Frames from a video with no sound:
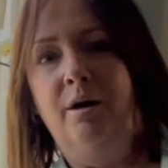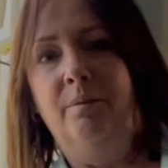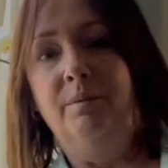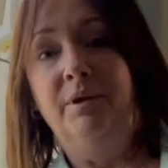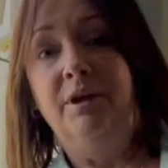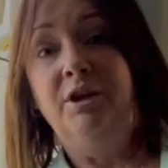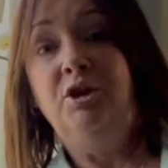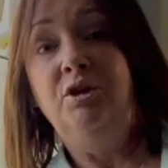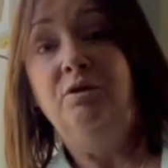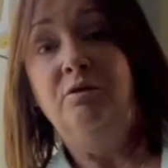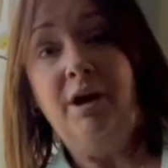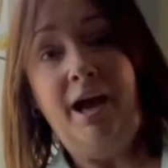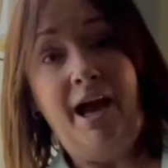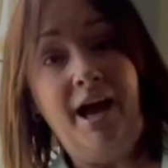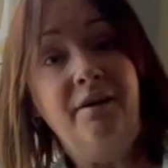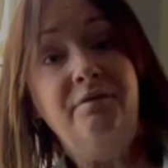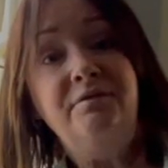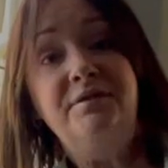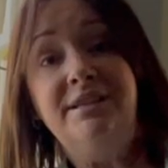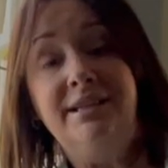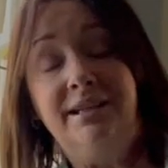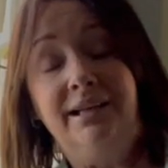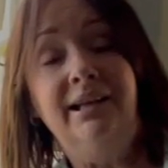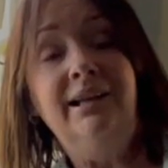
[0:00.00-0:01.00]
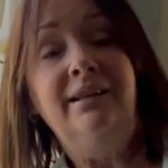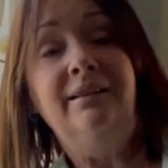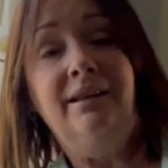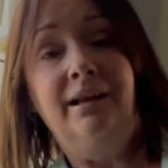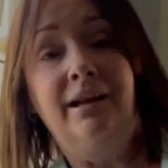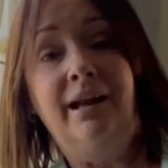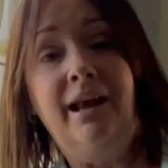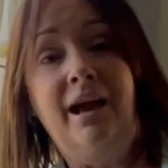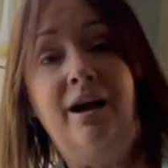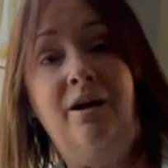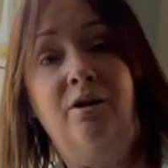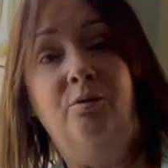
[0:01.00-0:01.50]
You have to clean that
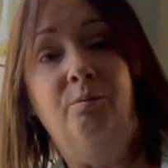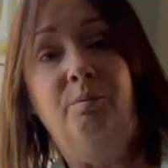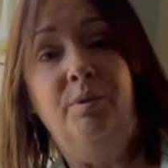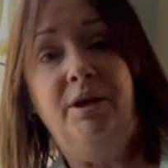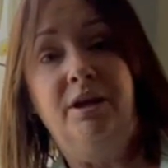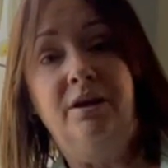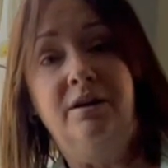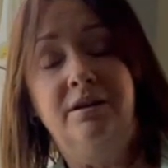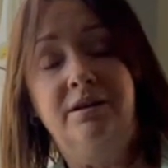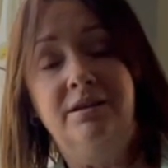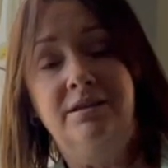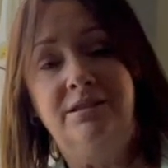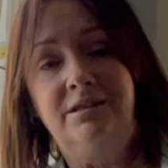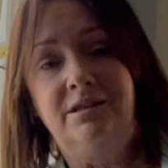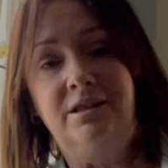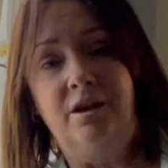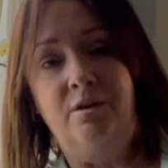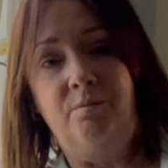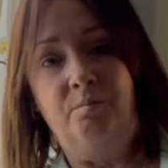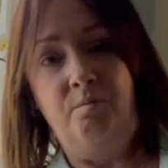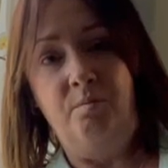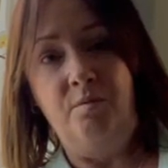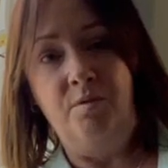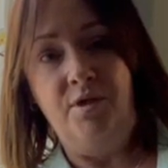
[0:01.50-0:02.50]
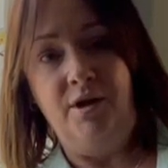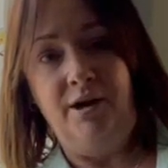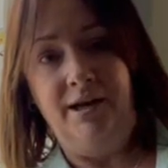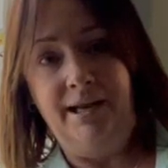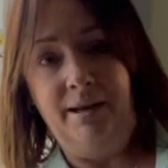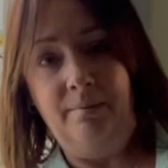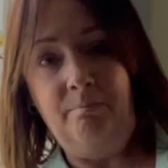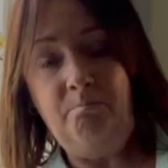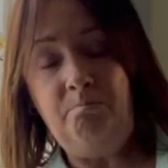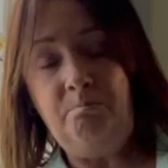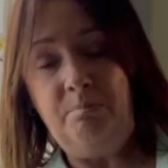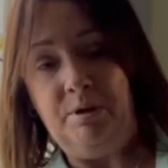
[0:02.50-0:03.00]
out because the
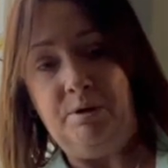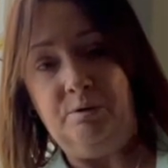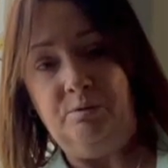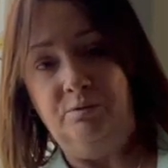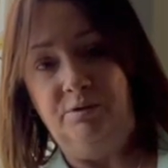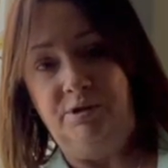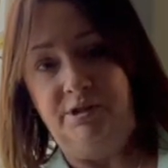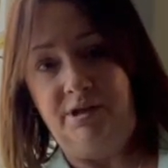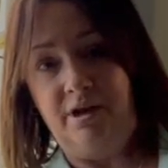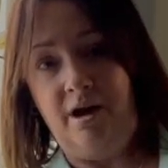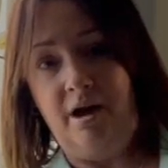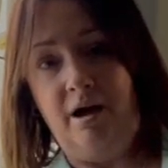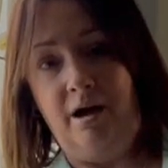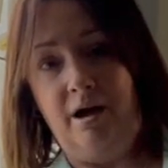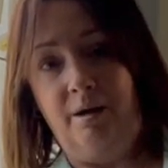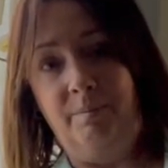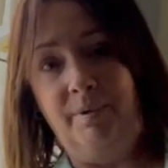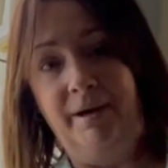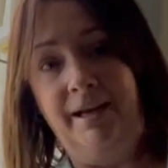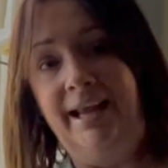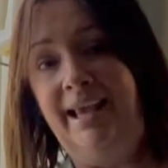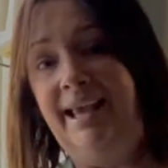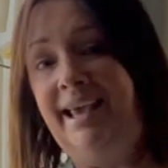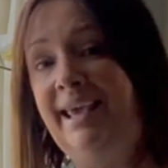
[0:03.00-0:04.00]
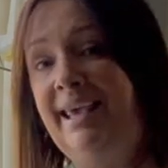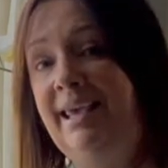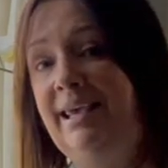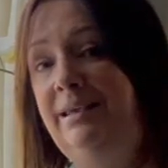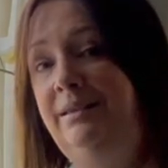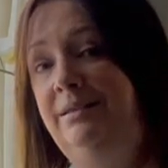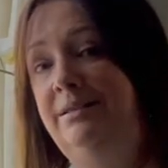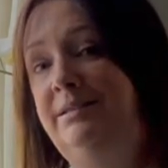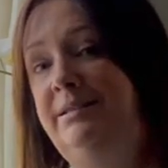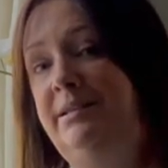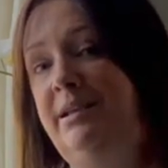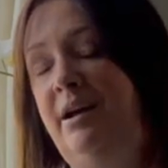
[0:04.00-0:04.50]
lint builds up and it
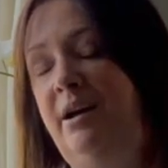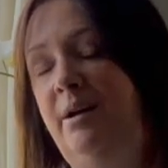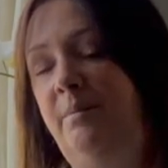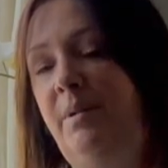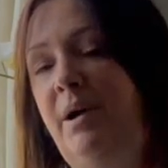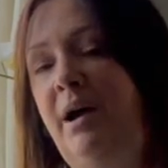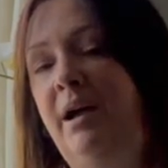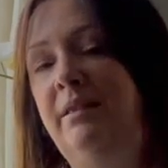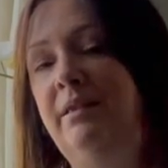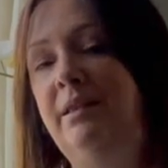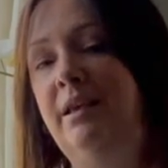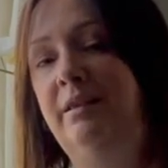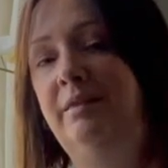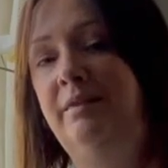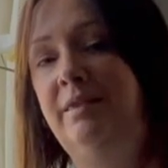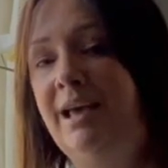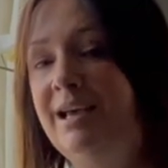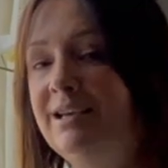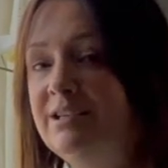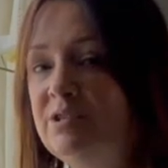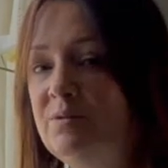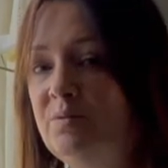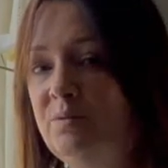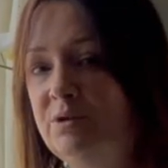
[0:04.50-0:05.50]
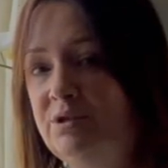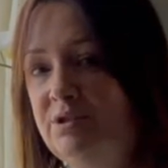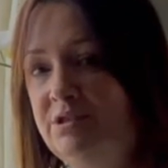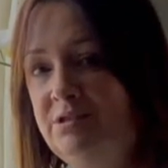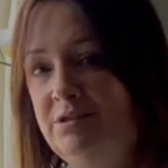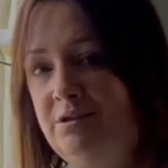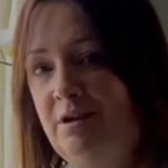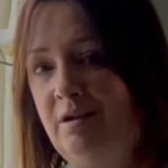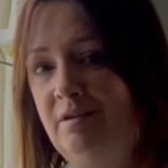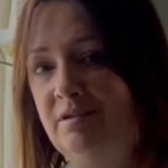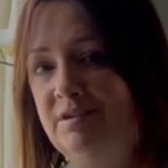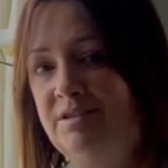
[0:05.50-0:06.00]
heats up, and then that's what
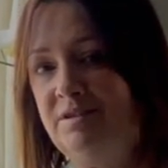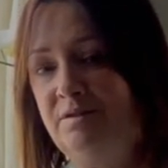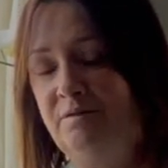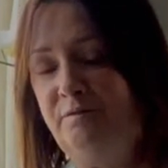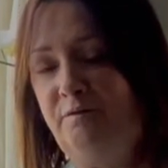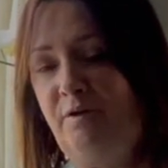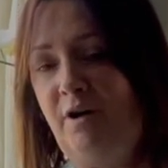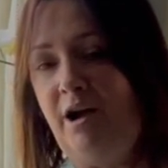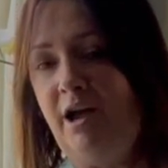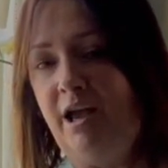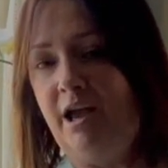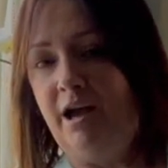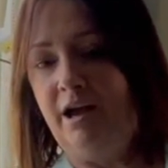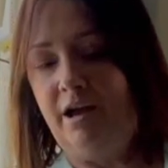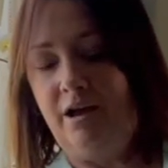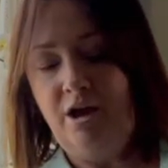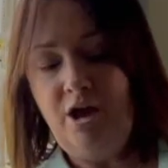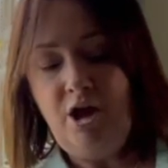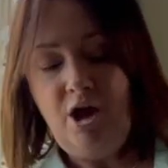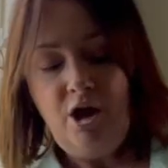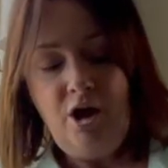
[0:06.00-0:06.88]
starts the fire.